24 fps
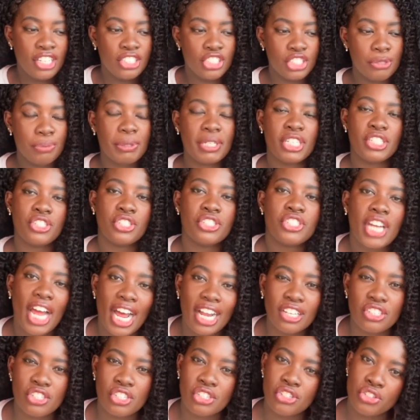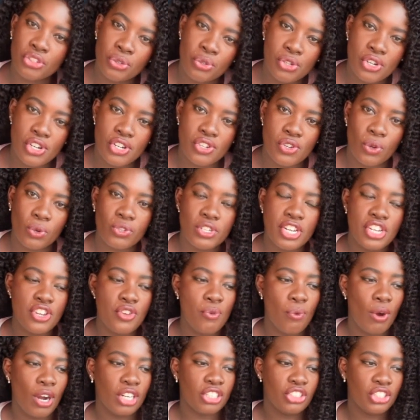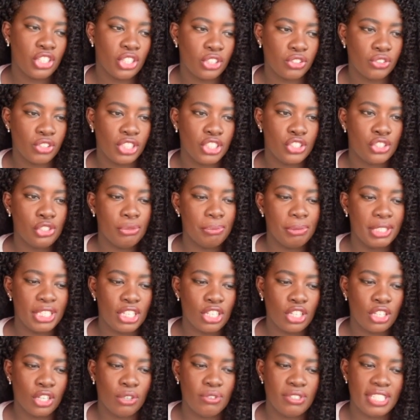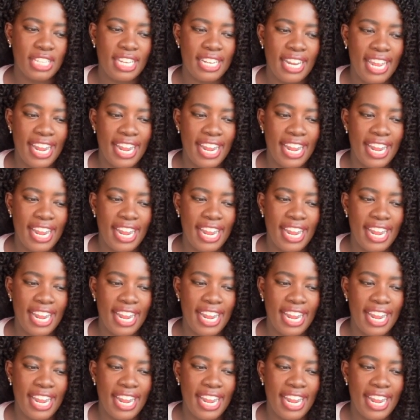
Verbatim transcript: just because your child turned two years old and you want children to be close in